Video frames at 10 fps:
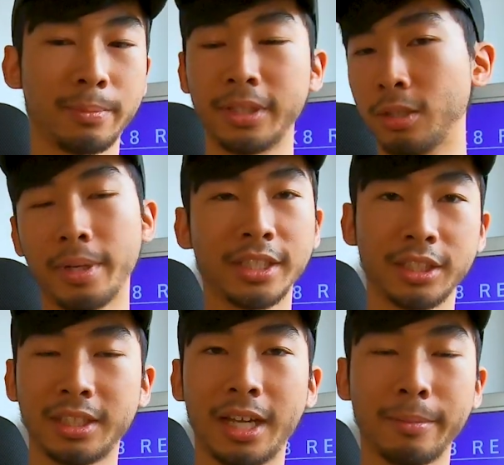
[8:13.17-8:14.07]
but you might
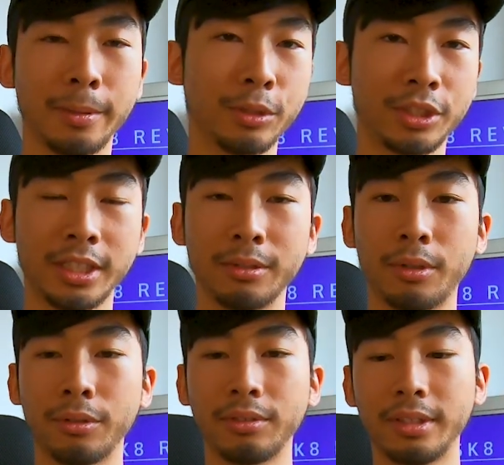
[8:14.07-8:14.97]
just not be able to see the
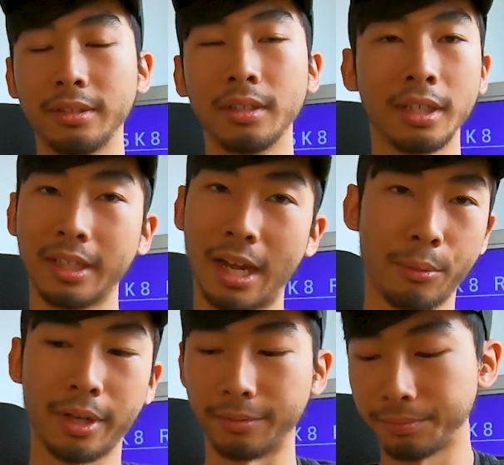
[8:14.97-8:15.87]
road that
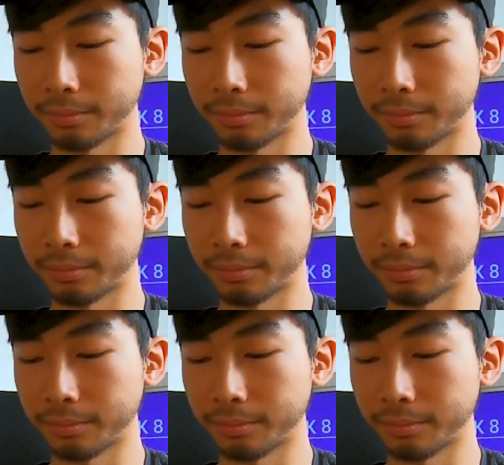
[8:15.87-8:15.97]
well.